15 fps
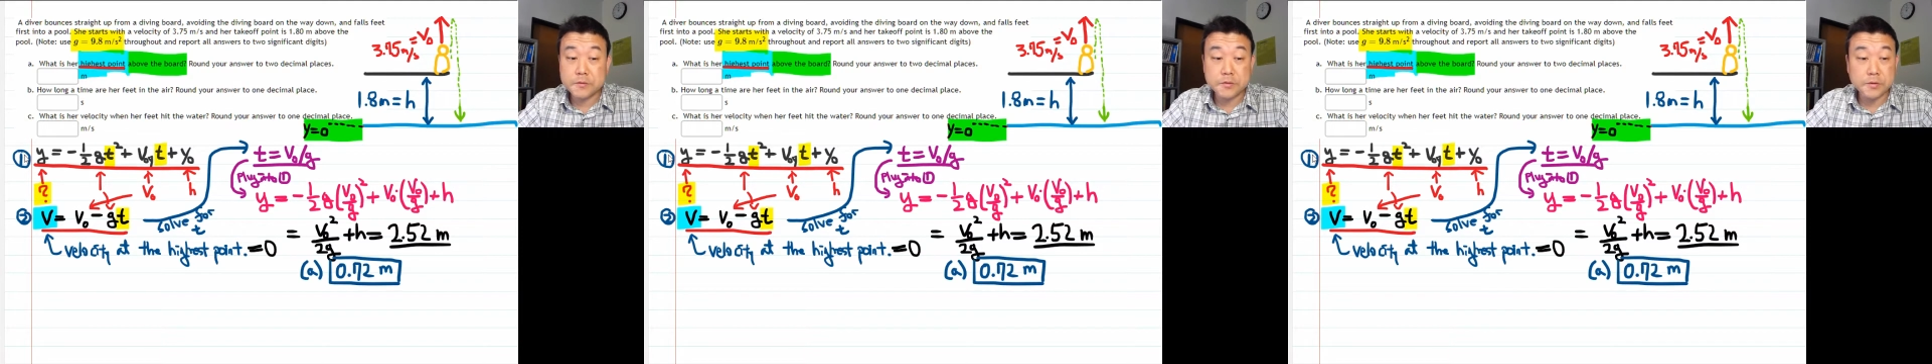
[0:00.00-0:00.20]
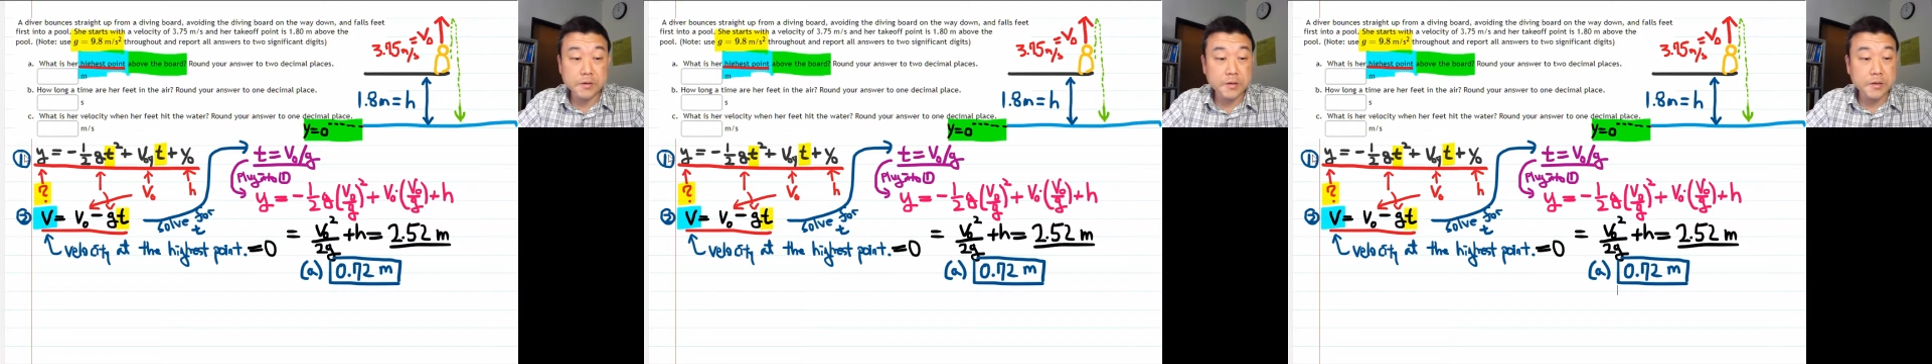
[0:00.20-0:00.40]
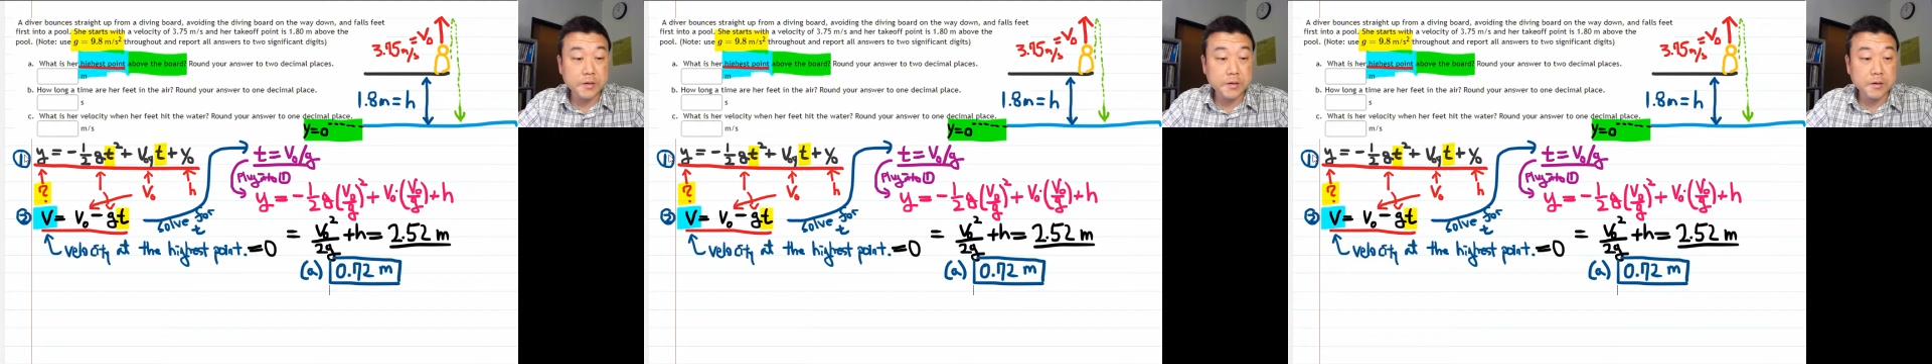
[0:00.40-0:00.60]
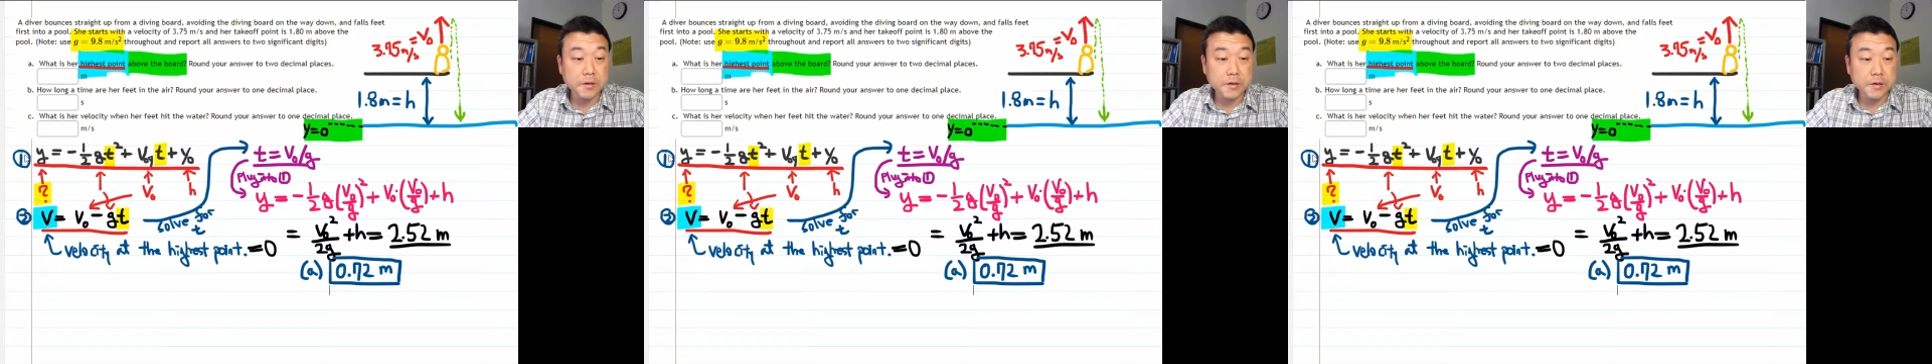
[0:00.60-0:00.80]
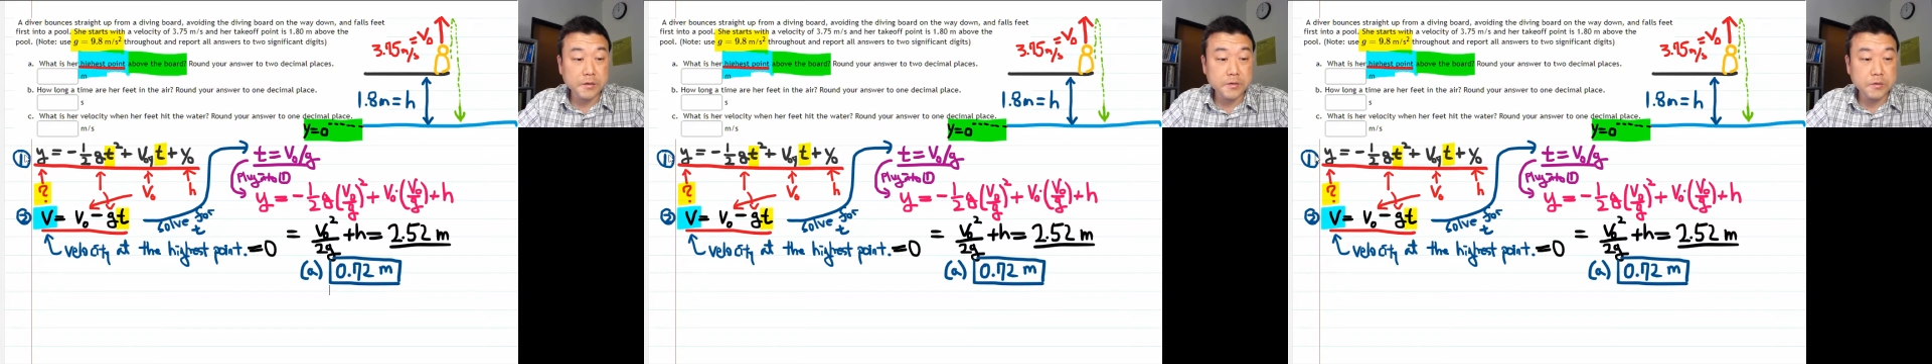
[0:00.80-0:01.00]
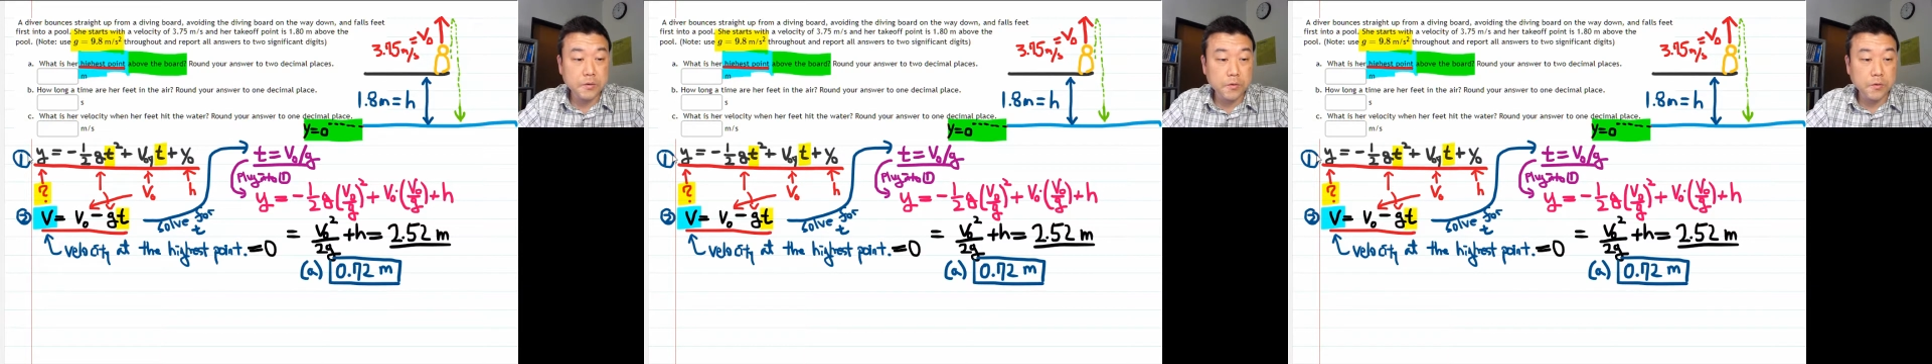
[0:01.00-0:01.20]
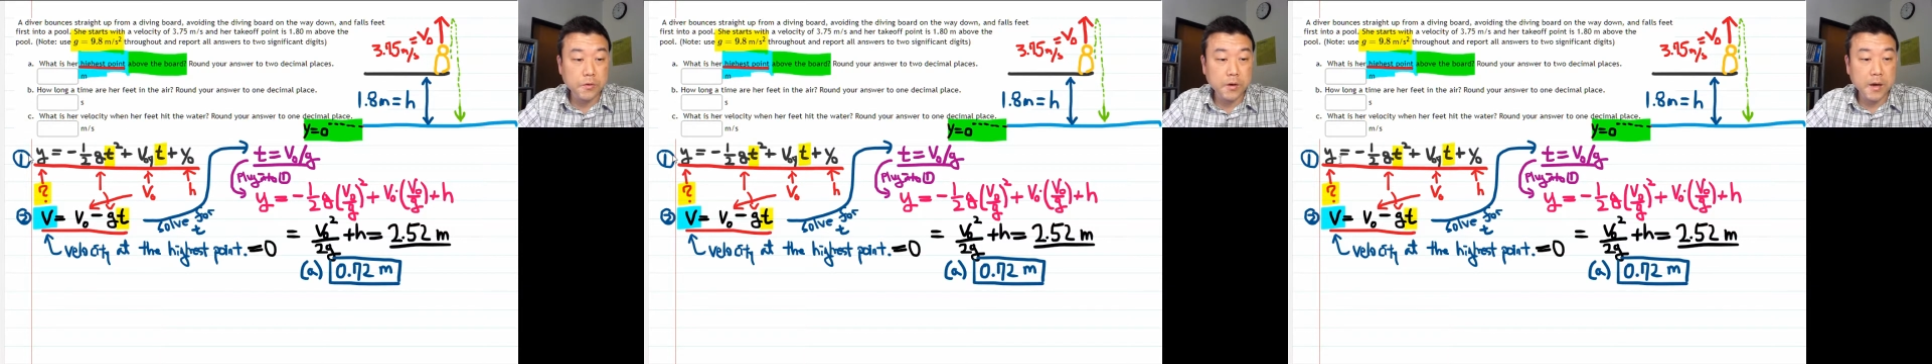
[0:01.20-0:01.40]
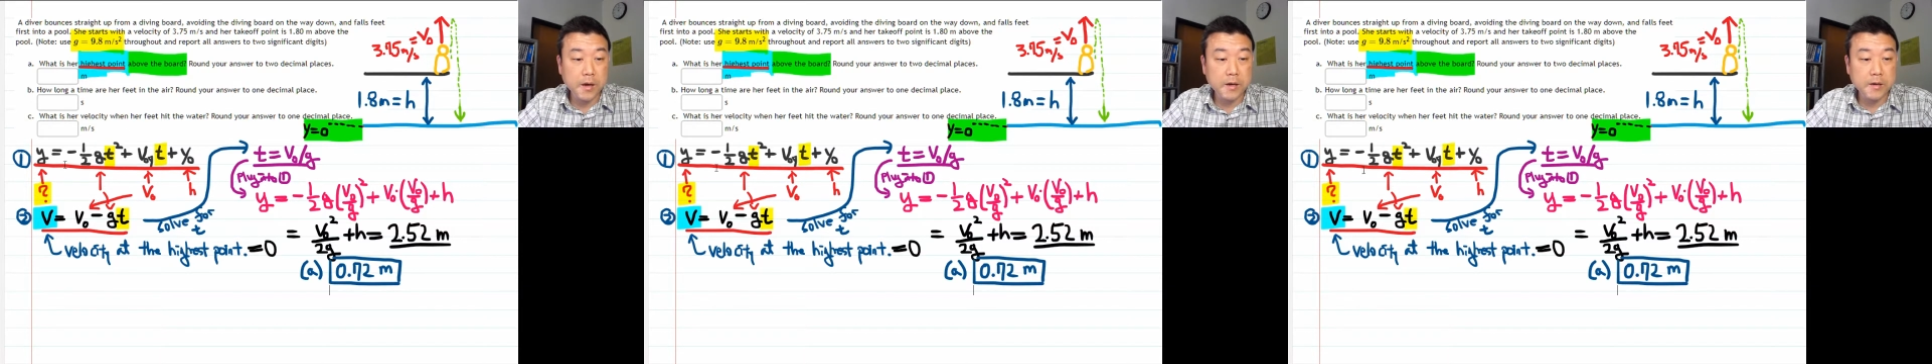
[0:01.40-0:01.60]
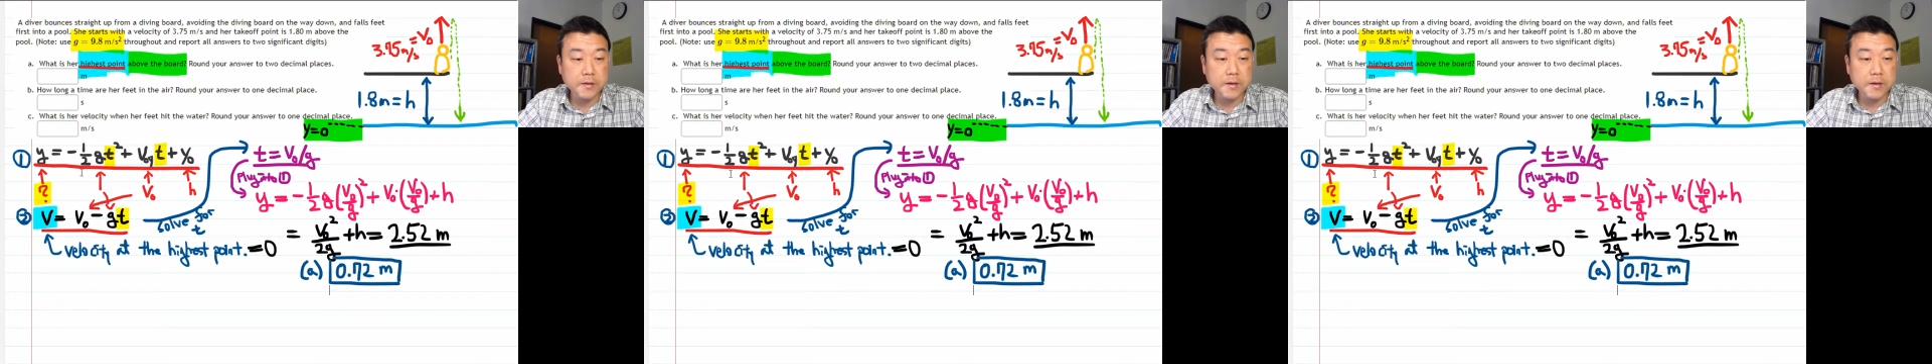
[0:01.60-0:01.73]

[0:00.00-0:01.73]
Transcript: So here it's okay